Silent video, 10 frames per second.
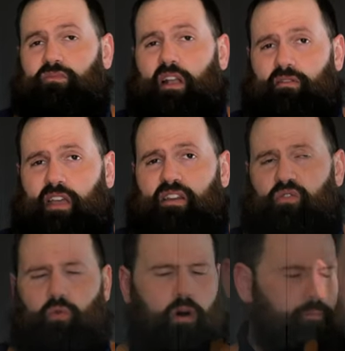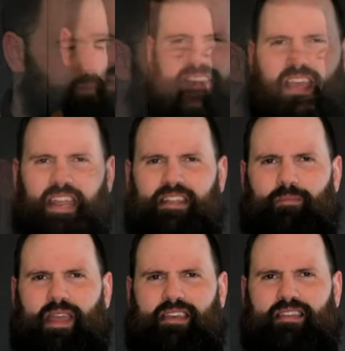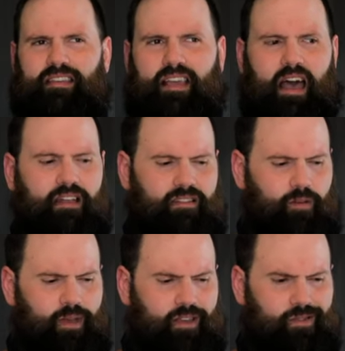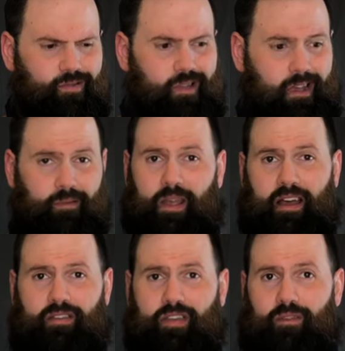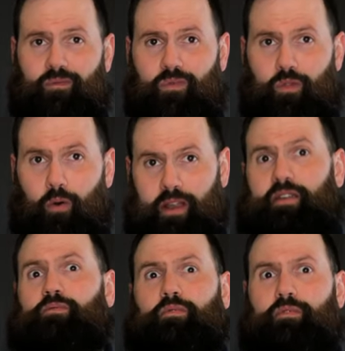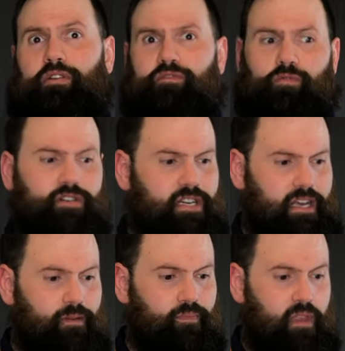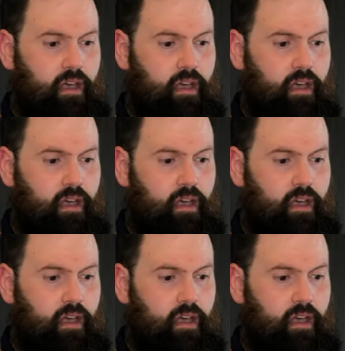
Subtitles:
Sounds kind of cool. Let's get into making this cocktail because I'm gonna be honest, I have no idea what we're in for today.